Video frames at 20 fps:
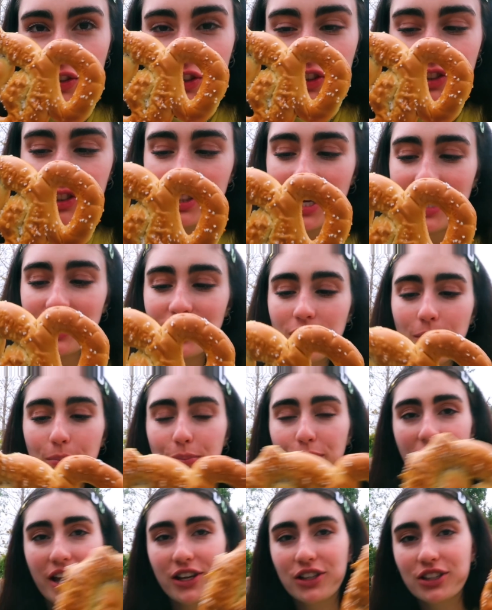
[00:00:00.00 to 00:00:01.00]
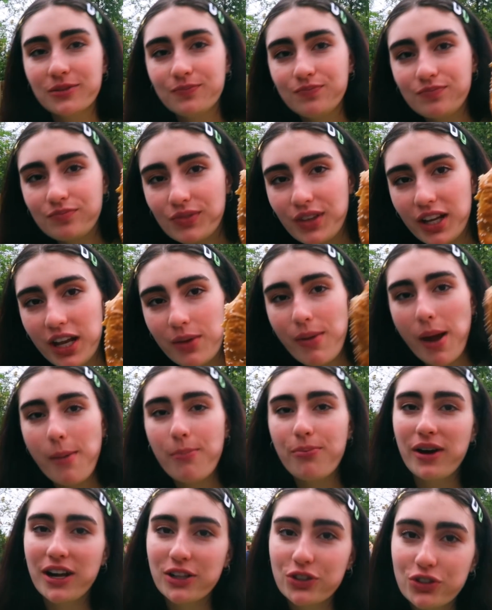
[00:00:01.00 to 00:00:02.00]
Just taking a break, eat my
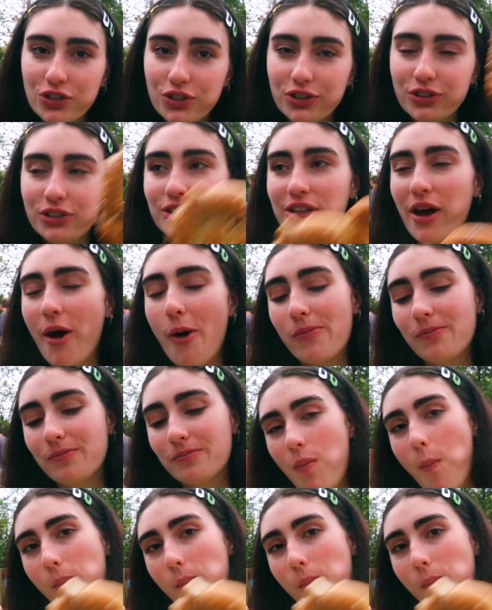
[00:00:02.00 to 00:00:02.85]
pretzel, you know.